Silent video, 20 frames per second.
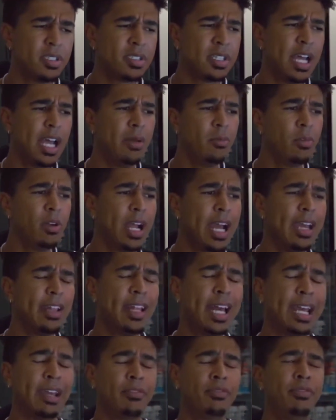time where I
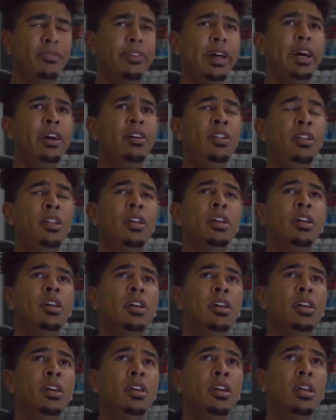like fell
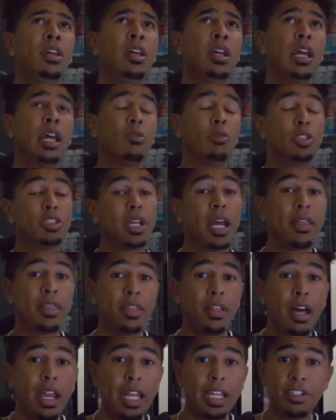which I
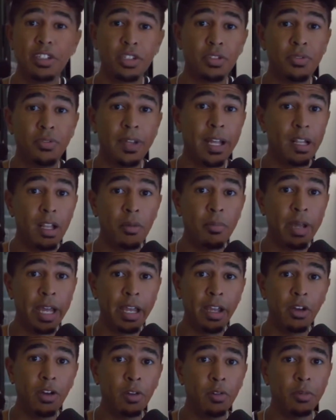thought I just fell on my
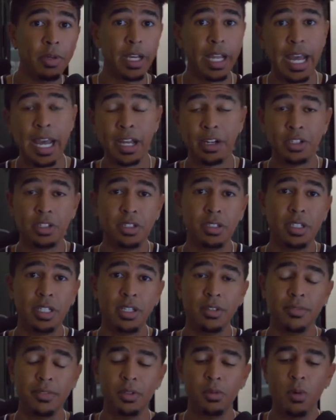own, but actually,
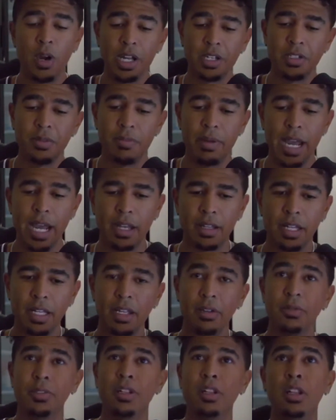if you watch it back, like
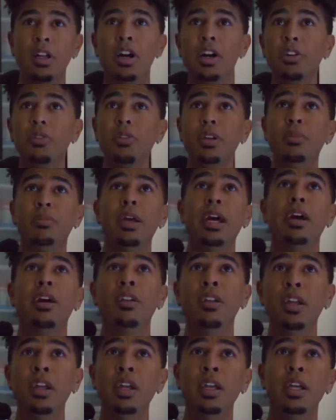it was a long so
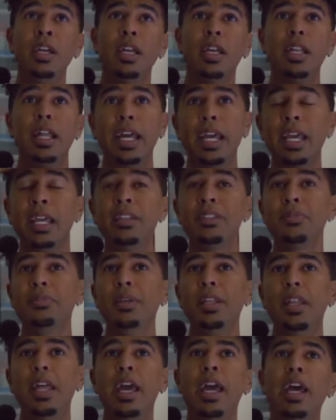rebound. It like hits me
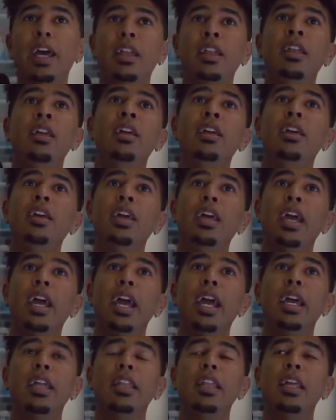in the head,
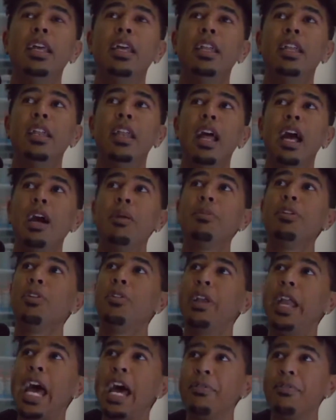and then I'm
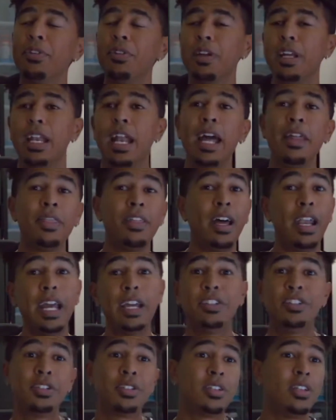going after it, and I thought I
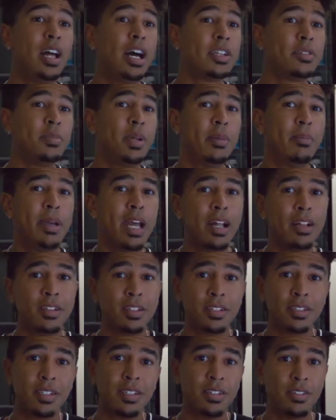just lost my
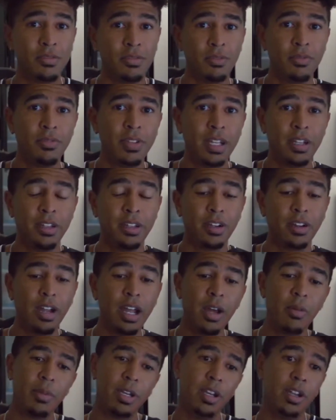balance and fell on the
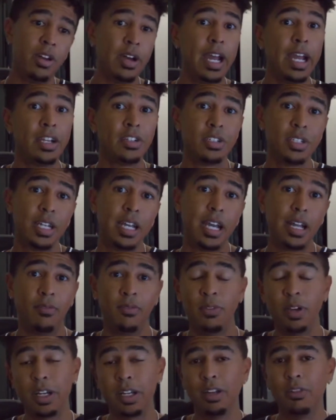ground, but no, I actually got
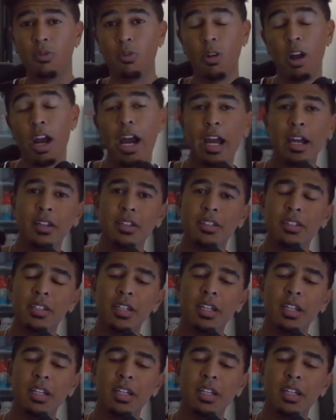fucking rocked.